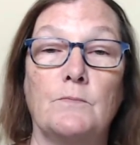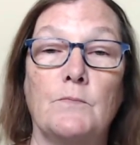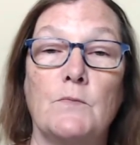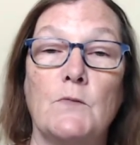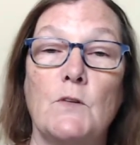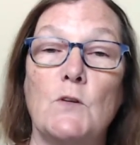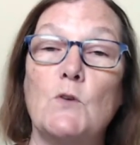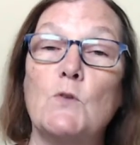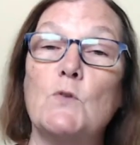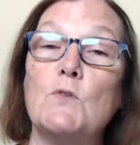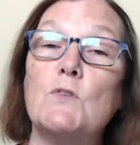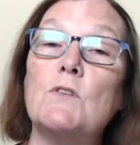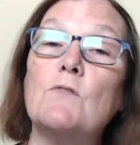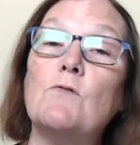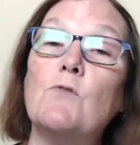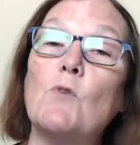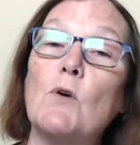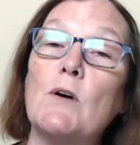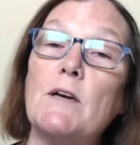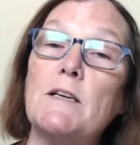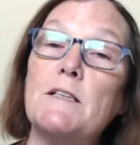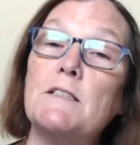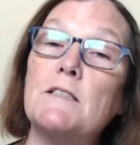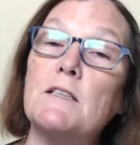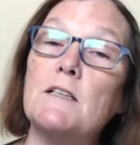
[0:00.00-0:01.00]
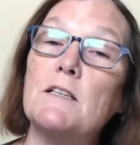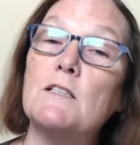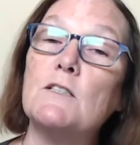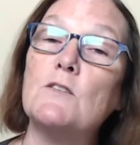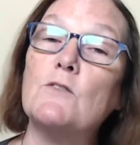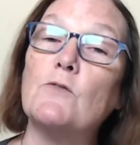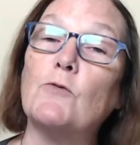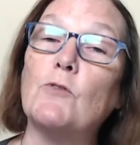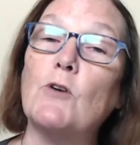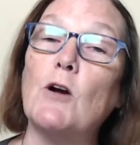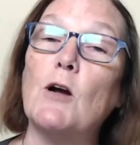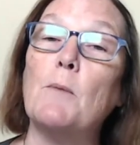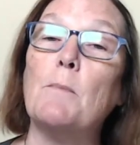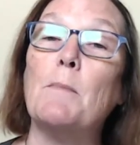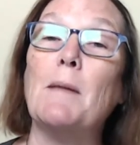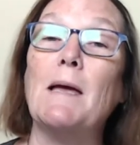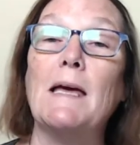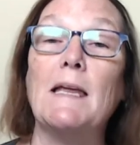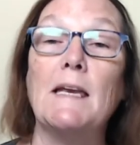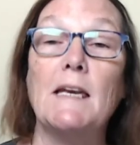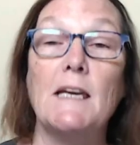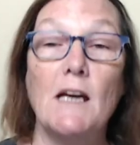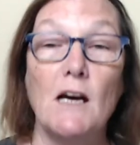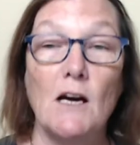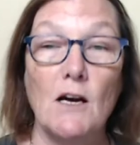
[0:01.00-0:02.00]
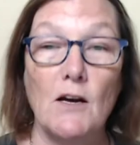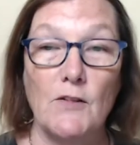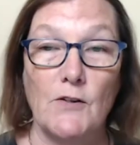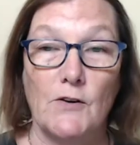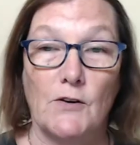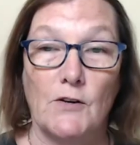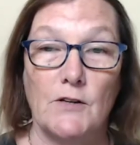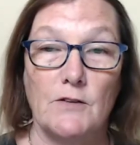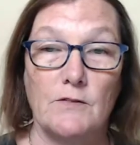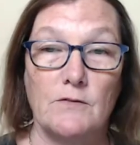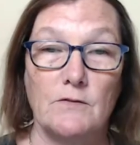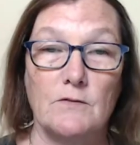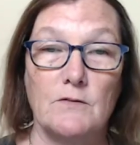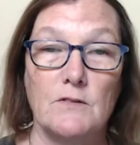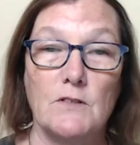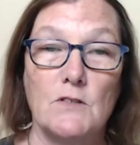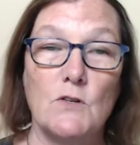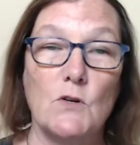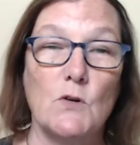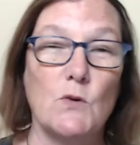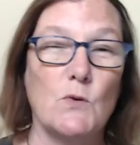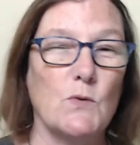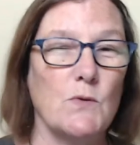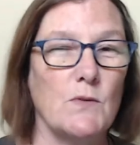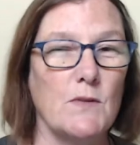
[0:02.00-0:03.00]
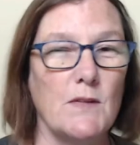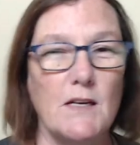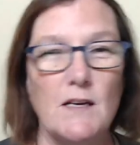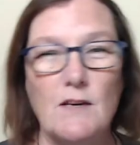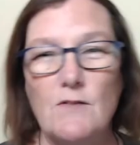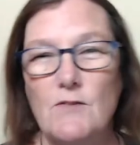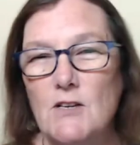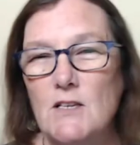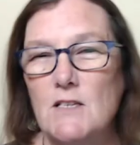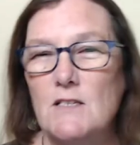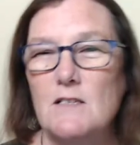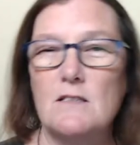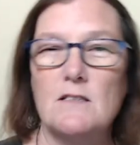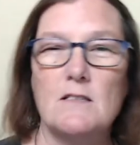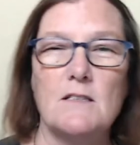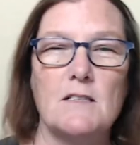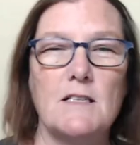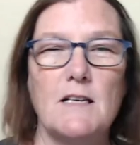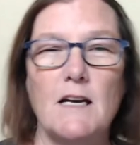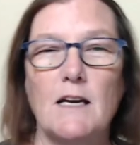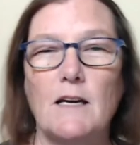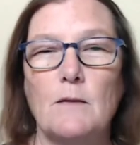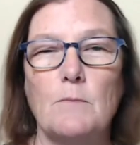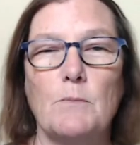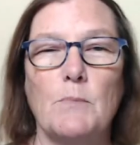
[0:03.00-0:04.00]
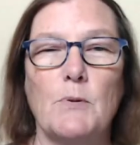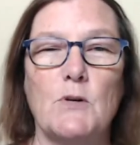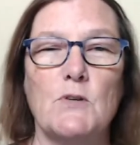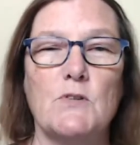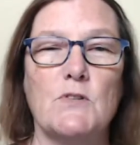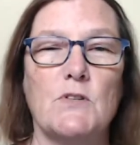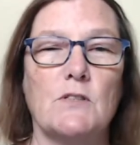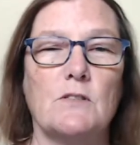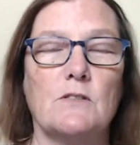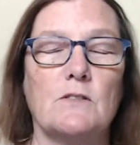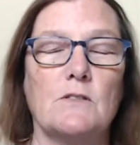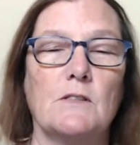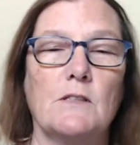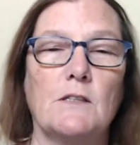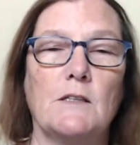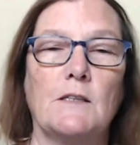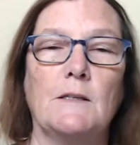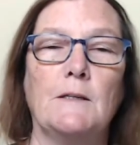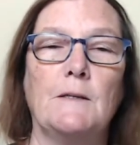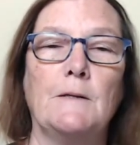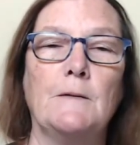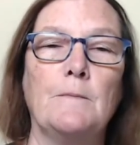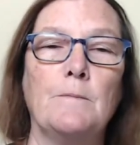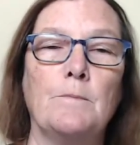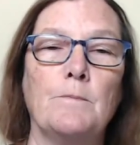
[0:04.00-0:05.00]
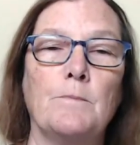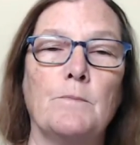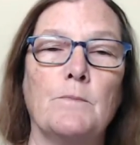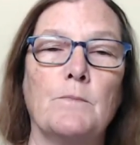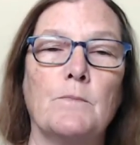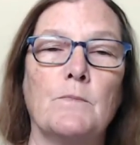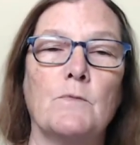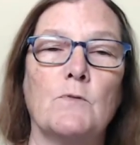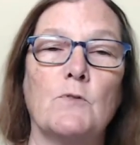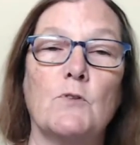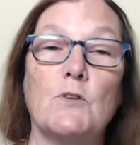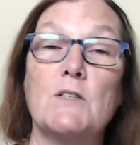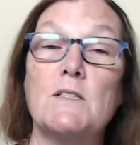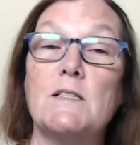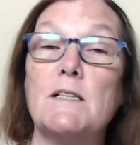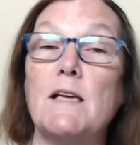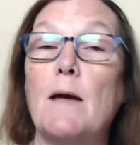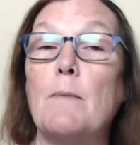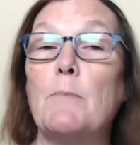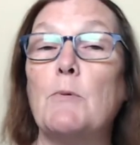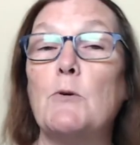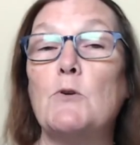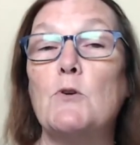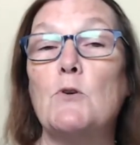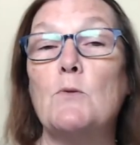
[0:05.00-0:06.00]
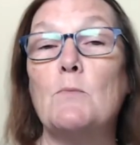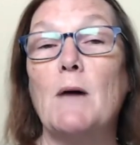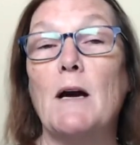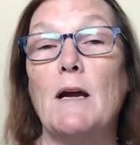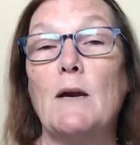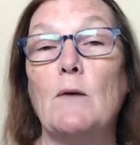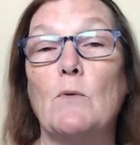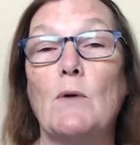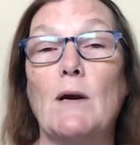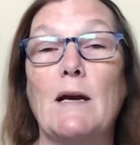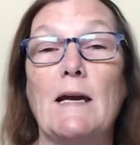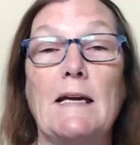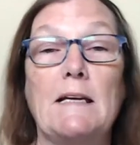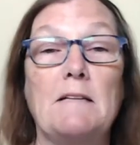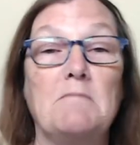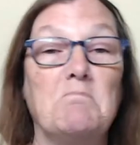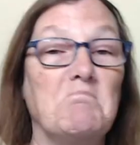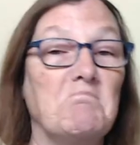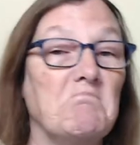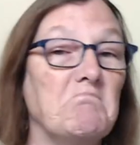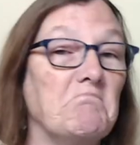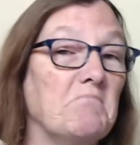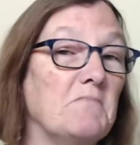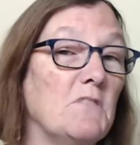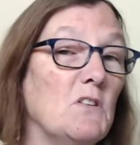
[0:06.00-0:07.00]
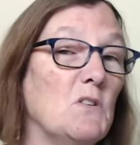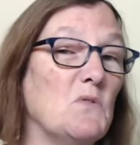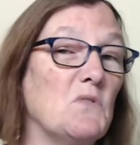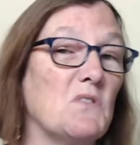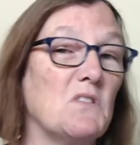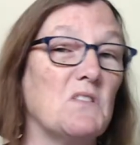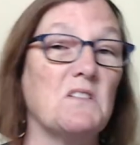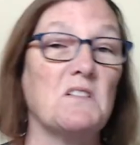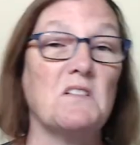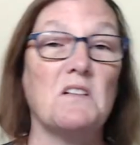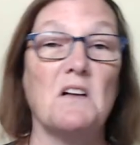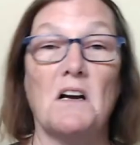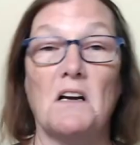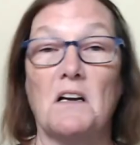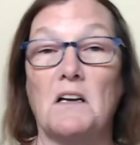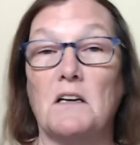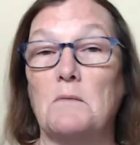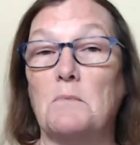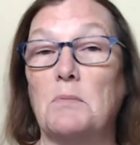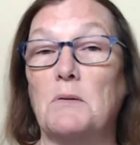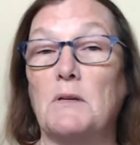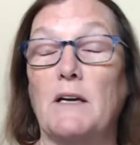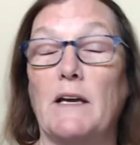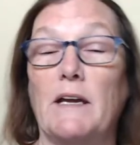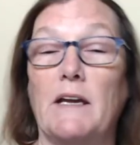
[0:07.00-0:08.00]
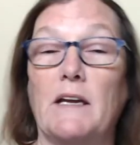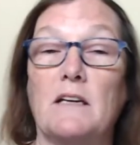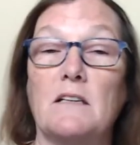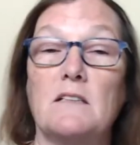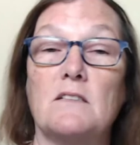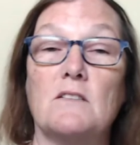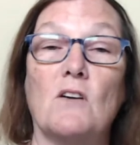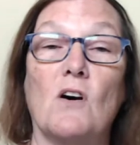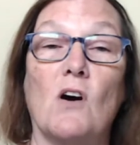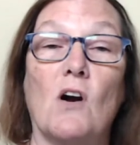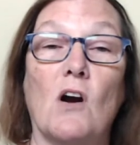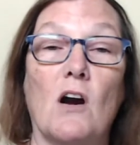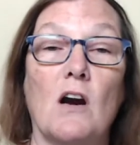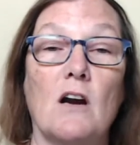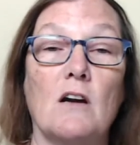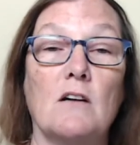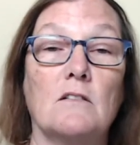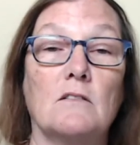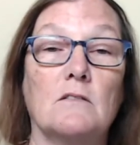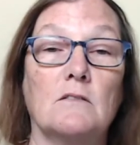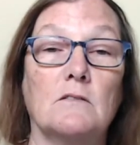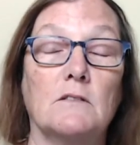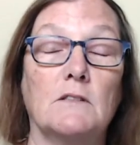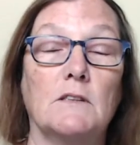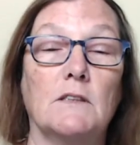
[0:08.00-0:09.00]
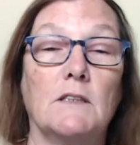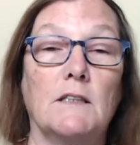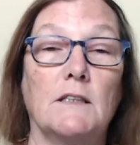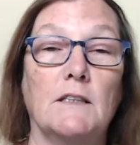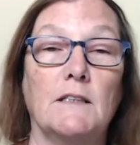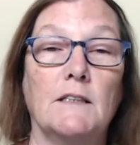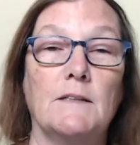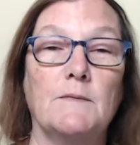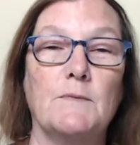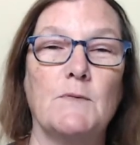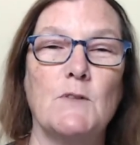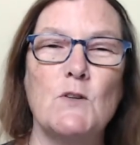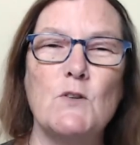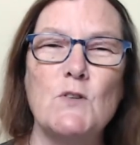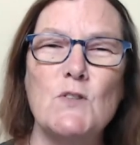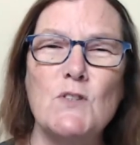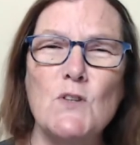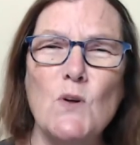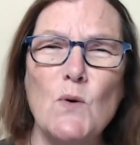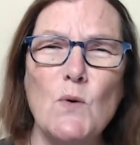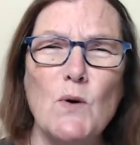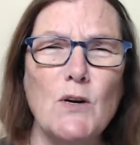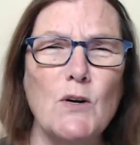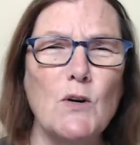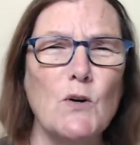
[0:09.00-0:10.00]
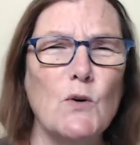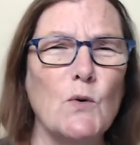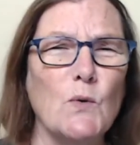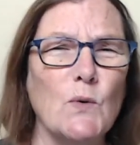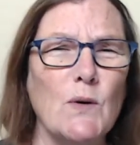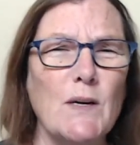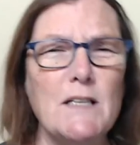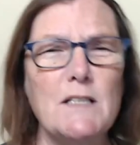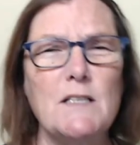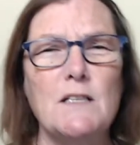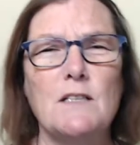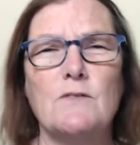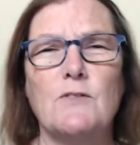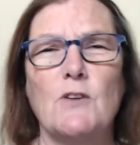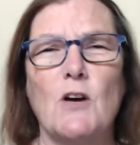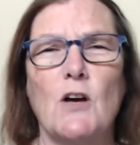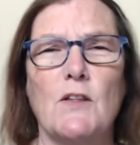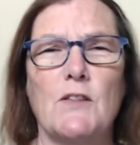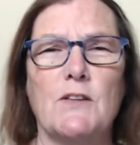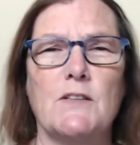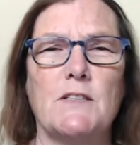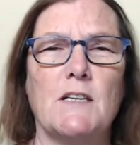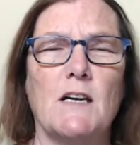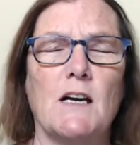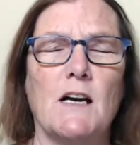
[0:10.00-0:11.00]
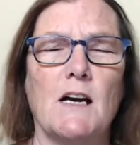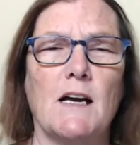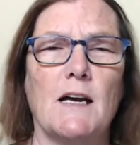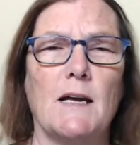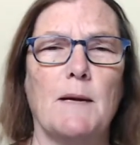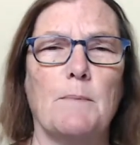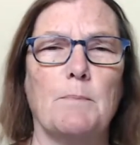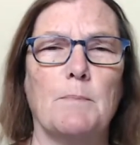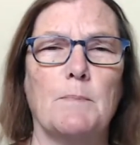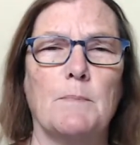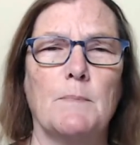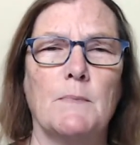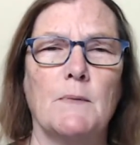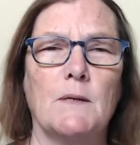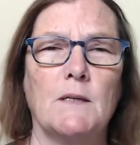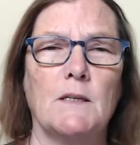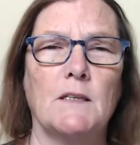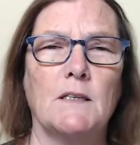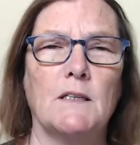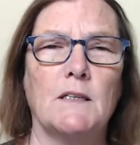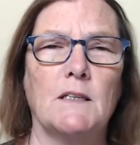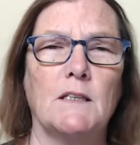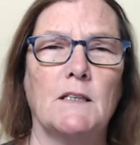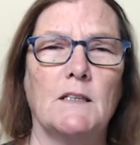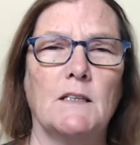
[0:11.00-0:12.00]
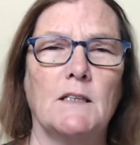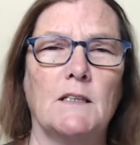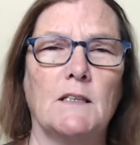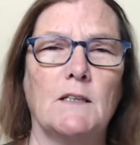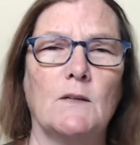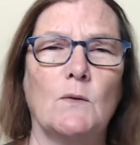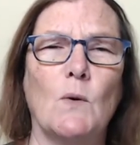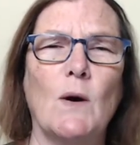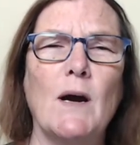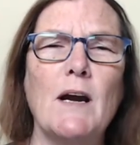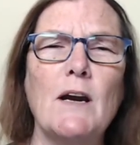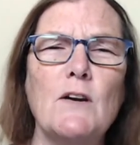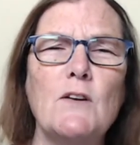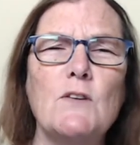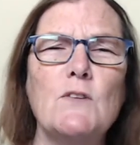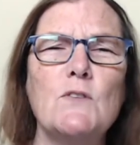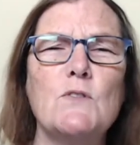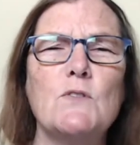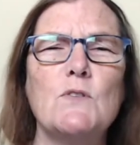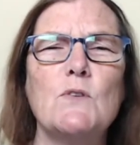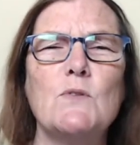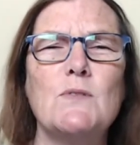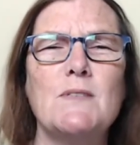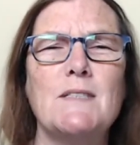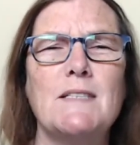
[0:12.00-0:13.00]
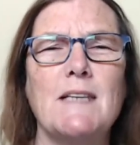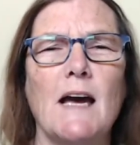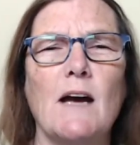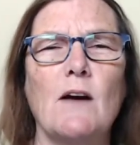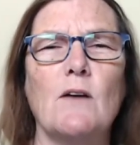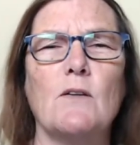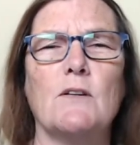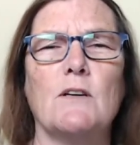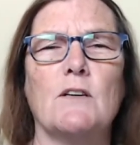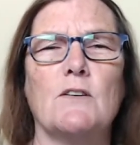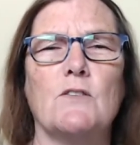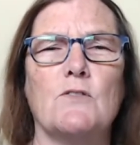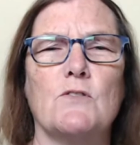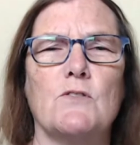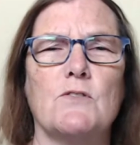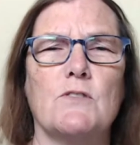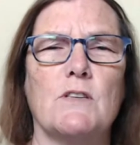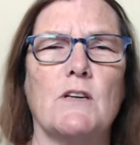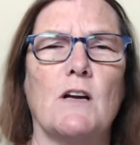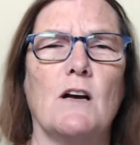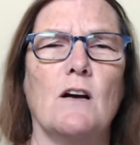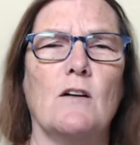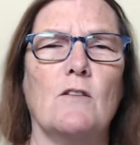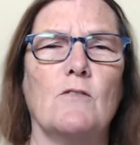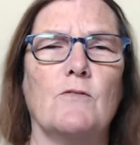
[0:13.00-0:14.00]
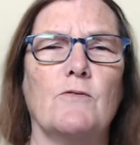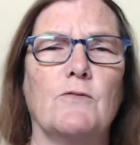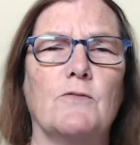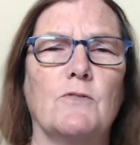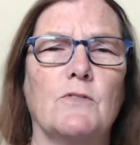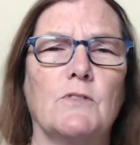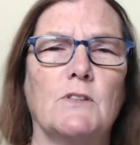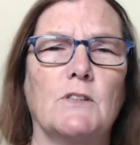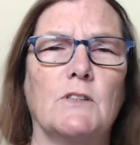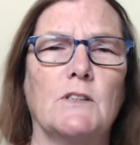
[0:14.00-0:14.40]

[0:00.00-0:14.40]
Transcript: Use a voice that is from an other so think of it as in second person. For example, you might write, You suck at playing guitar. You're so aggressive all the time. Why are you so down on yourself?